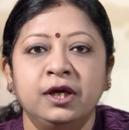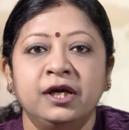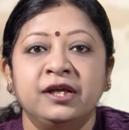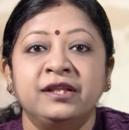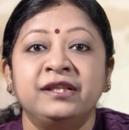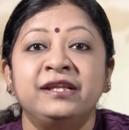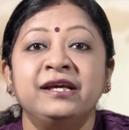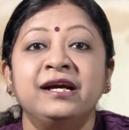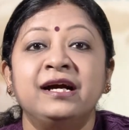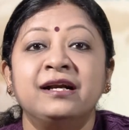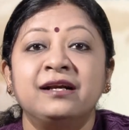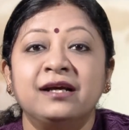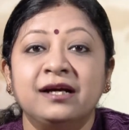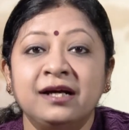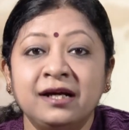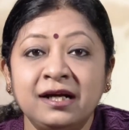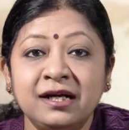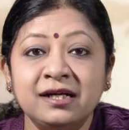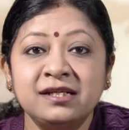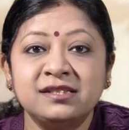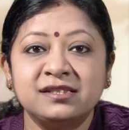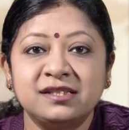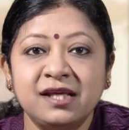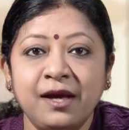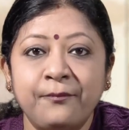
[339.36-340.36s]
there
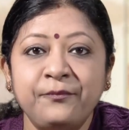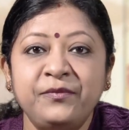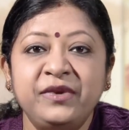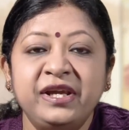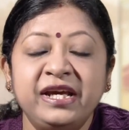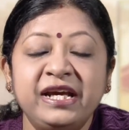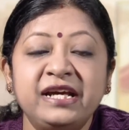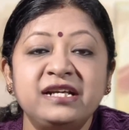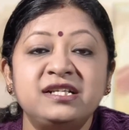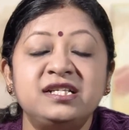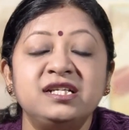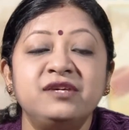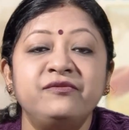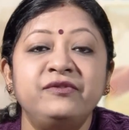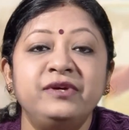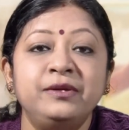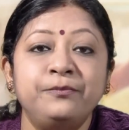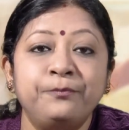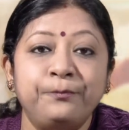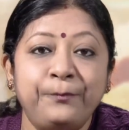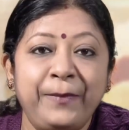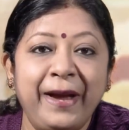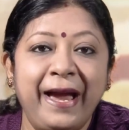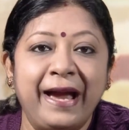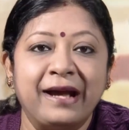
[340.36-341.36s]
are some negative
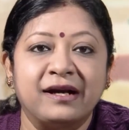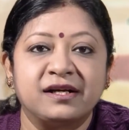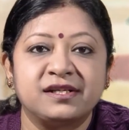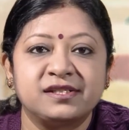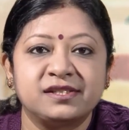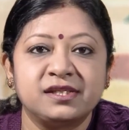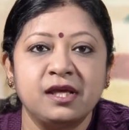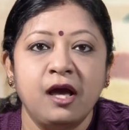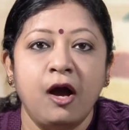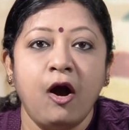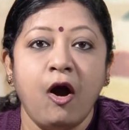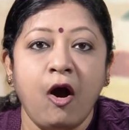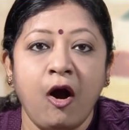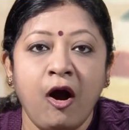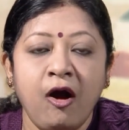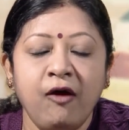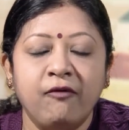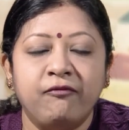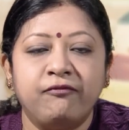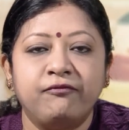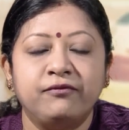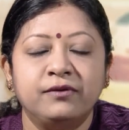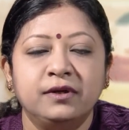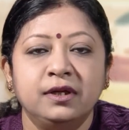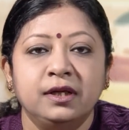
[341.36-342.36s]
impacts
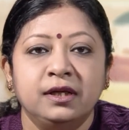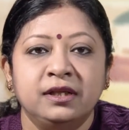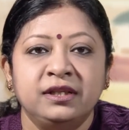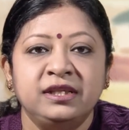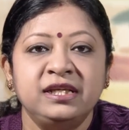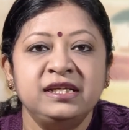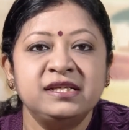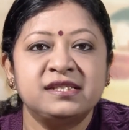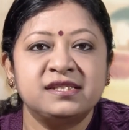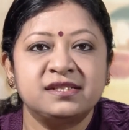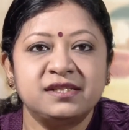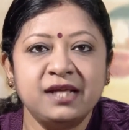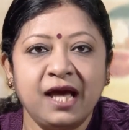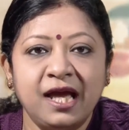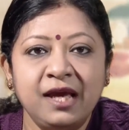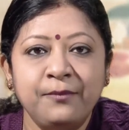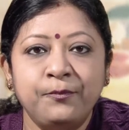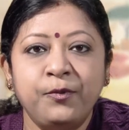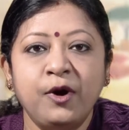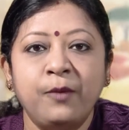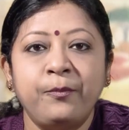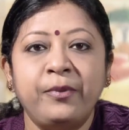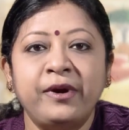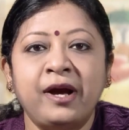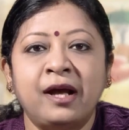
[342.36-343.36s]
of this
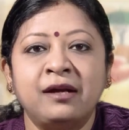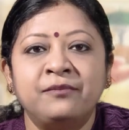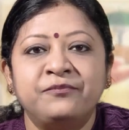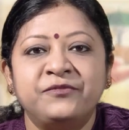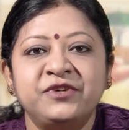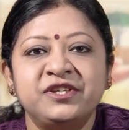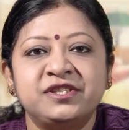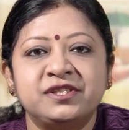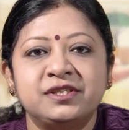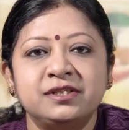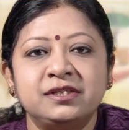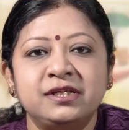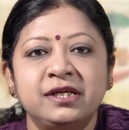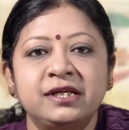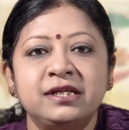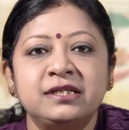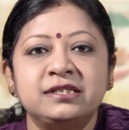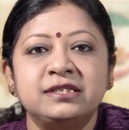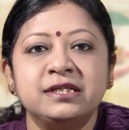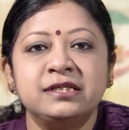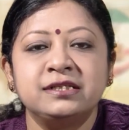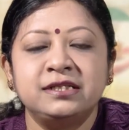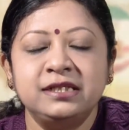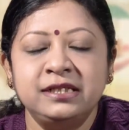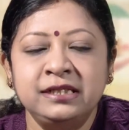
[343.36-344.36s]
type of
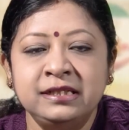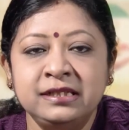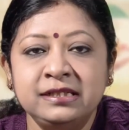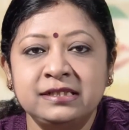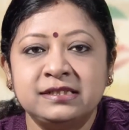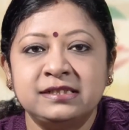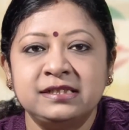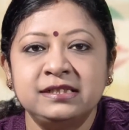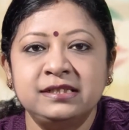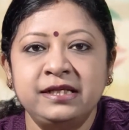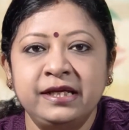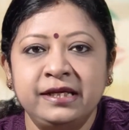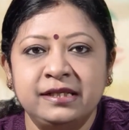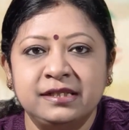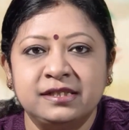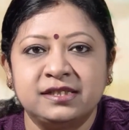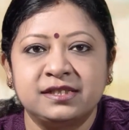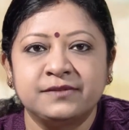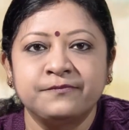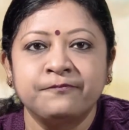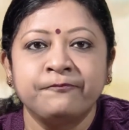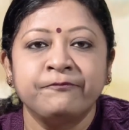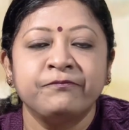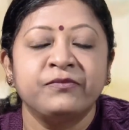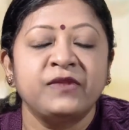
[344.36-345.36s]
unprecedented
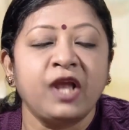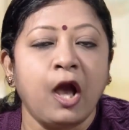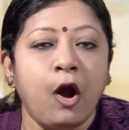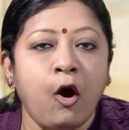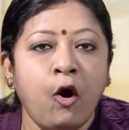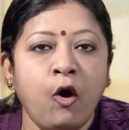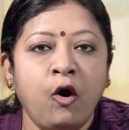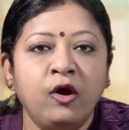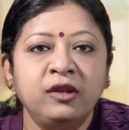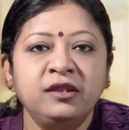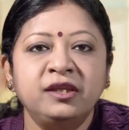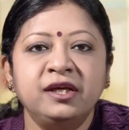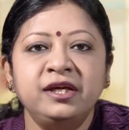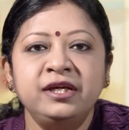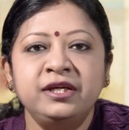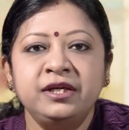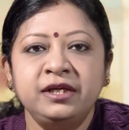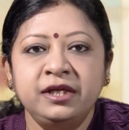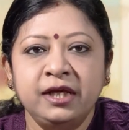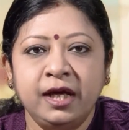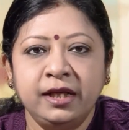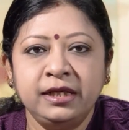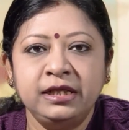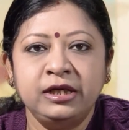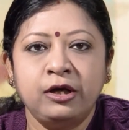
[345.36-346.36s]
incidents on the
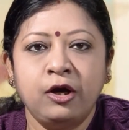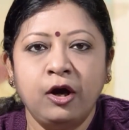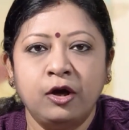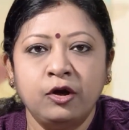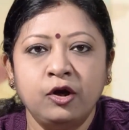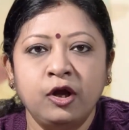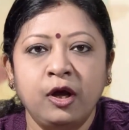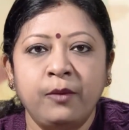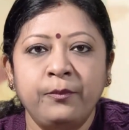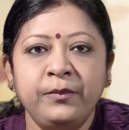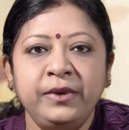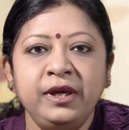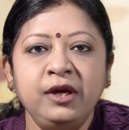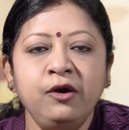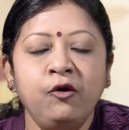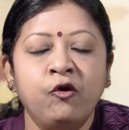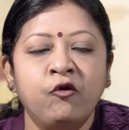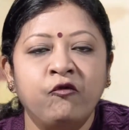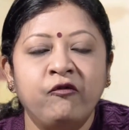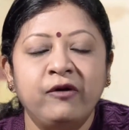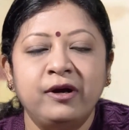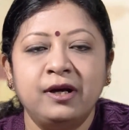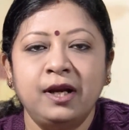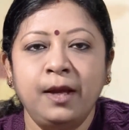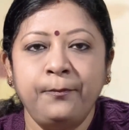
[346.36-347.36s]
Indian economy
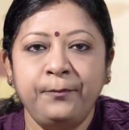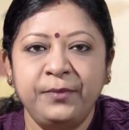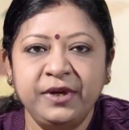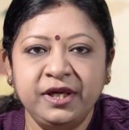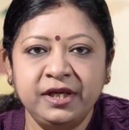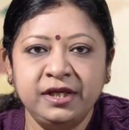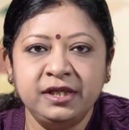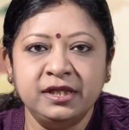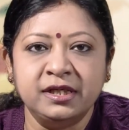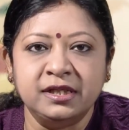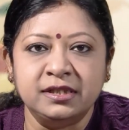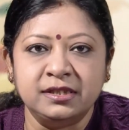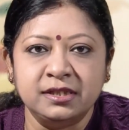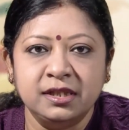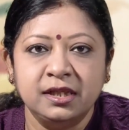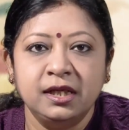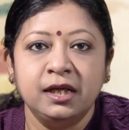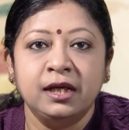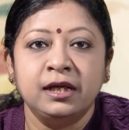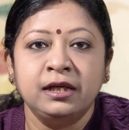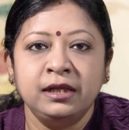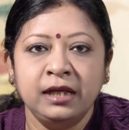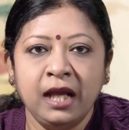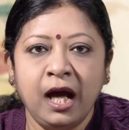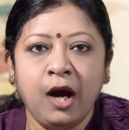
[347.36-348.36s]
over a period.
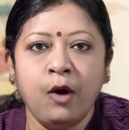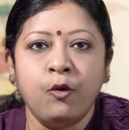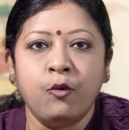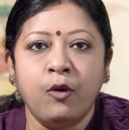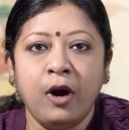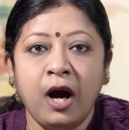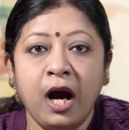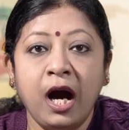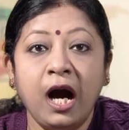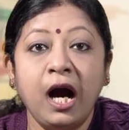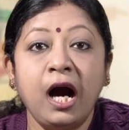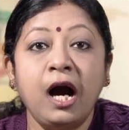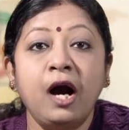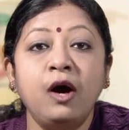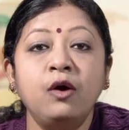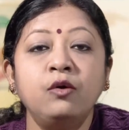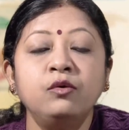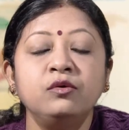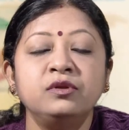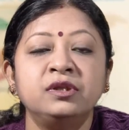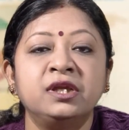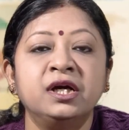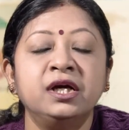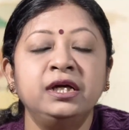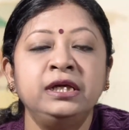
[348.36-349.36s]
Now,
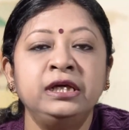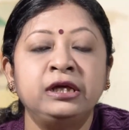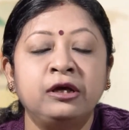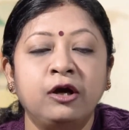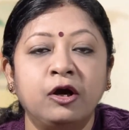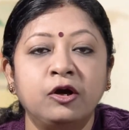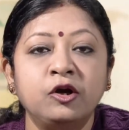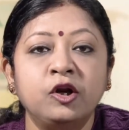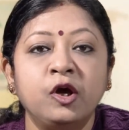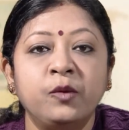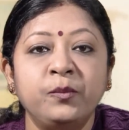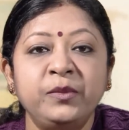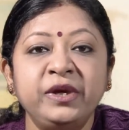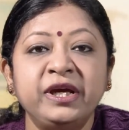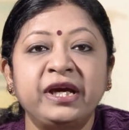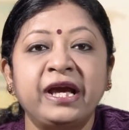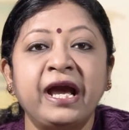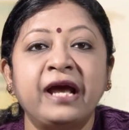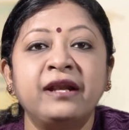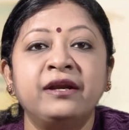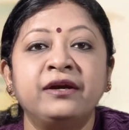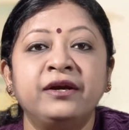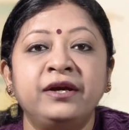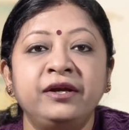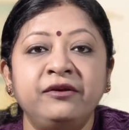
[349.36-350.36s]
how the economy
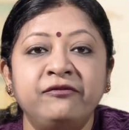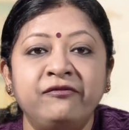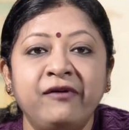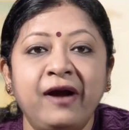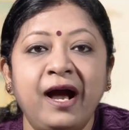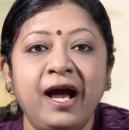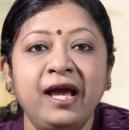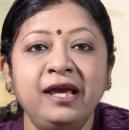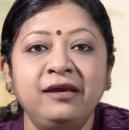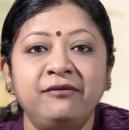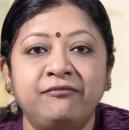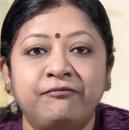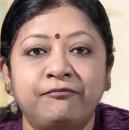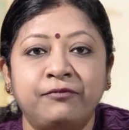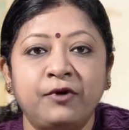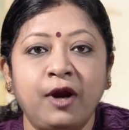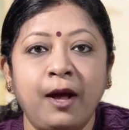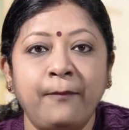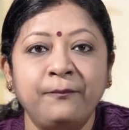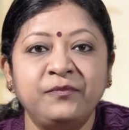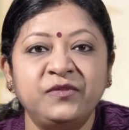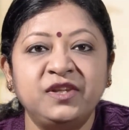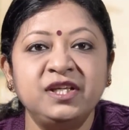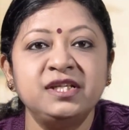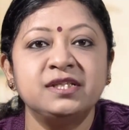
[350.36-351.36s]
can revive
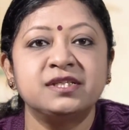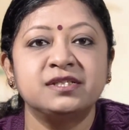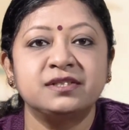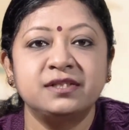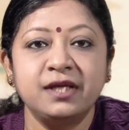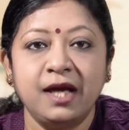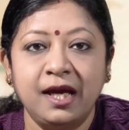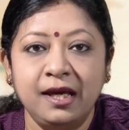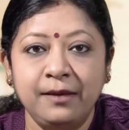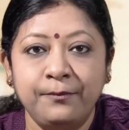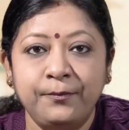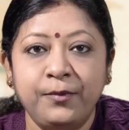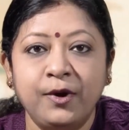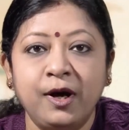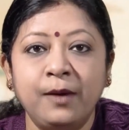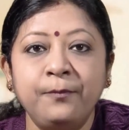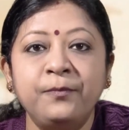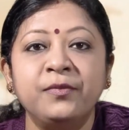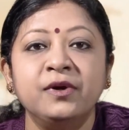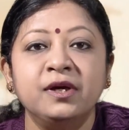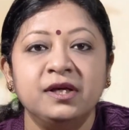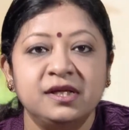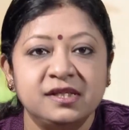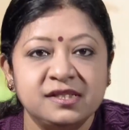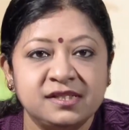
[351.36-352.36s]
from this type of
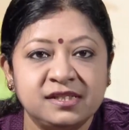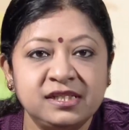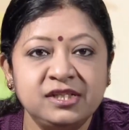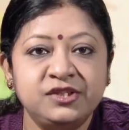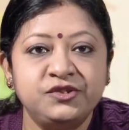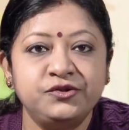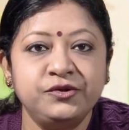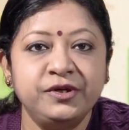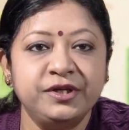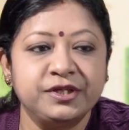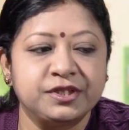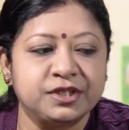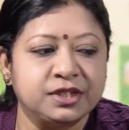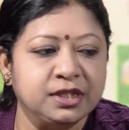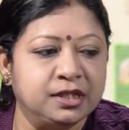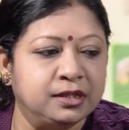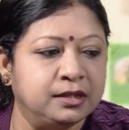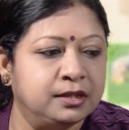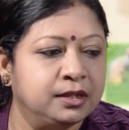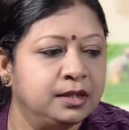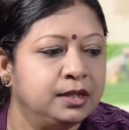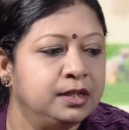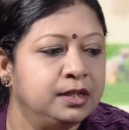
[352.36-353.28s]
situation?